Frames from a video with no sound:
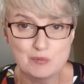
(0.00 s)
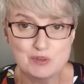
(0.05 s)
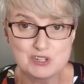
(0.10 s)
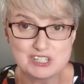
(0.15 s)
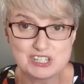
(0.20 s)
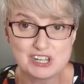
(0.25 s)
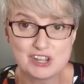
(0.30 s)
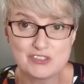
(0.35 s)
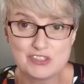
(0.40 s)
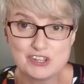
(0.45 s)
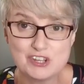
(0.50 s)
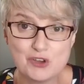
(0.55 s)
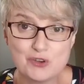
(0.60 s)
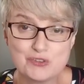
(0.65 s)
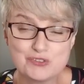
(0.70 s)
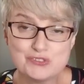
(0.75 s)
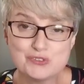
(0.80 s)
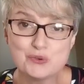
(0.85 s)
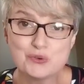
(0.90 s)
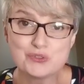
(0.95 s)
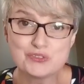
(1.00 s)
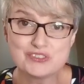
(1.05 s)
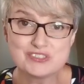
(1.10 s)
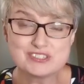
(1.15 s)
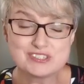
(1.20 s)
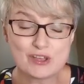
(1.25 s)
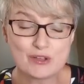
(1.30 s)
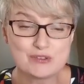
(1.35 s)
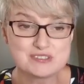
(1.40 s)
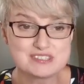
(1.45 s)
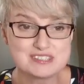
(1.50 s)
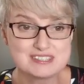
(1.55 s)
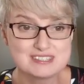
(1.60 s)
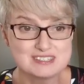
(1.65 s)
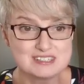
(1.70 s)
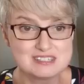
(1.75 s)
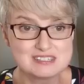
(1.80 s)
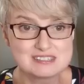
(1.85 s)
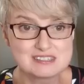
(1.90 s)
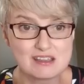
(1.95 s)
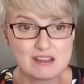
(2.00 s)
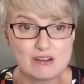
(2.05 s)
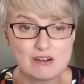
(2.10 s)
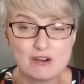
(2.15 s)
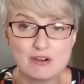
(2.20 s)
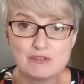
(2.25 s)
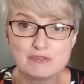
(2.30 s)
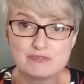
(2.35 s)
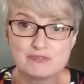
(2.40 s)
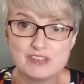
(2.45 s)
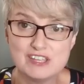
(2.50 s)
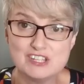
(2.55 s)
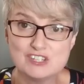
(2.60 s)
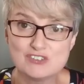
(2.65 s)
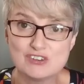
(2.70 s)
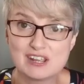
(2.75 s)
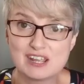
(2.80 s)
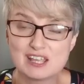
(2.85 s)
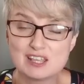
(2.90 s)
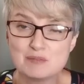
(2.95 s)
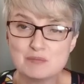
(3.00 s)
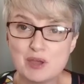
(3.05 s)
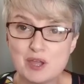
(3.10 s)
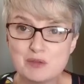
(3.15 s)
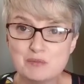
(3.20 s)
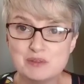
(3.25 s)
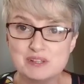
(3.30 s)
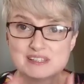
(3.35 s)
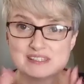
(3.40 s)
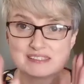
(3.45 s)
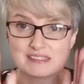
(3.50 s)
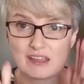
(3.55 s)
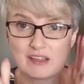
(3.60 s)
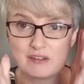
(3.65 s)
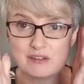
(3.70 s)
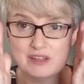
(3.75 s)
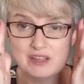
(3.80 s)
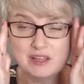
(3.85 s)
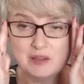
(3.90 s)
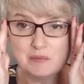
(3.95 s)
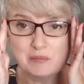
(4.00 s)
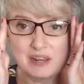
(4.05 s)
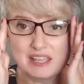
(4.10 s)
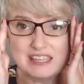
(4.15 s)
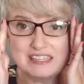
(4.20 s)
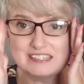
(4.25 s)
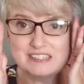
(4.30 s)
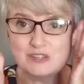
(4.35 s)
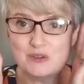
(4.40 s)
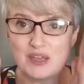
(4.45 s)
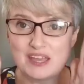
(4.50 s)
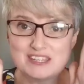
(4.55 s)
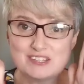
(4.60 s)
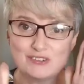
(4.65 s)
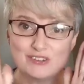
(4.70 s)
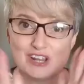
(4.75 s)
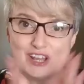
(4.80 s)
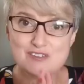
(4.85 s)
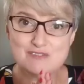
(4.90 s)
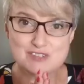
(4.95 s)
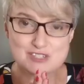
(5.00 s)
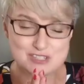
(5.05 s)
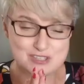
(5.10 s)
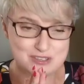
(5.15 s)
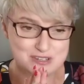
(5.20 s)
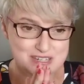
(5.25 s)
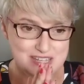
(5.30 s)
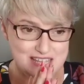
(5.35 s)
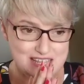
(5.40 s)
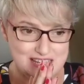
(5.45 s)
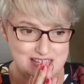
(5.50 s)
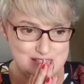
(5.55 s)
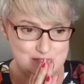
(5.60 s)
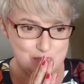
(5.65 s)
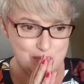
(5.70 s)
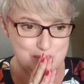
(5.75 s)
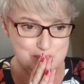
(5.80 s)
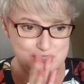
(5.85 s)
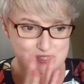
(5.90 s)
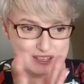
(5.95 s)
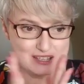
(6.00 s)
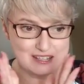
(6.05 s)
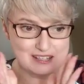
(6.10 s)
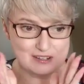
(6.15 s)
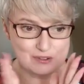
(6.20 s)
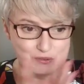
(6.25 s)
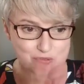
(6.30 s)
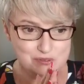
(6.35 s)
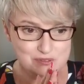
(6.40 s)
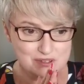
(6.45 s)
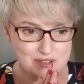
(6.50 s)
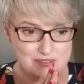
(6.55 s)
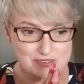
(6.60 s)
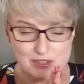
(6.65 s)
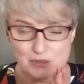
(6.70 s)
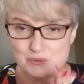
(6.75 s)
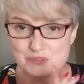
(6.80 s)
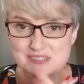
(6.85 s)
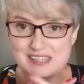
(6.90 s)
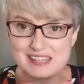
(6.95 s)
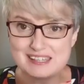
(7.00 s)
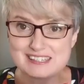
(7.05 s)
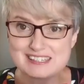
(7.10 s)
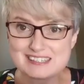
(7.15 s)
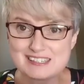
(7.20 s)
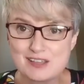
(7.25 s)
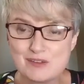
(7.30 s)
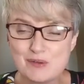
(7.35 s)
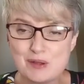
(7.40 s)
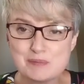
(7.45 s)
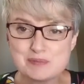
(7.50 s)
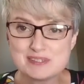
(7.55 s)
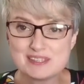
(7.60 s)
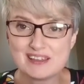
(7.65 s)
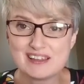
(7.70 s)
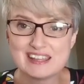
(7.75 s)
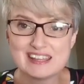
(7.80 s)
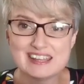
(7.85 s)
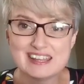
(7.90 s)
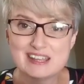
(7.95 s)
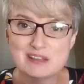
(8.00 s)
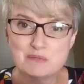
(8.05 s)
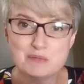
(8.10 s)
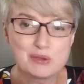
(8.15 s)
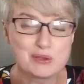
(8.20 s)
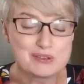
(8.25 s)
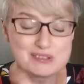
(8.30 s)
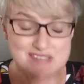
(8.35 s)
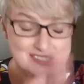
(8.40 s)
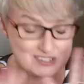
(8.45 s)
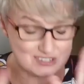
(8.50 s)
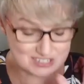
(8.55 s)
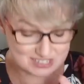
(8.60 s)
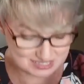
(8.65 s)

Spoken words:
which I know the Northern Soul Sisters are featuring at the moment. So please do head on over to Nikki's website, the All Set to Sew website, because they're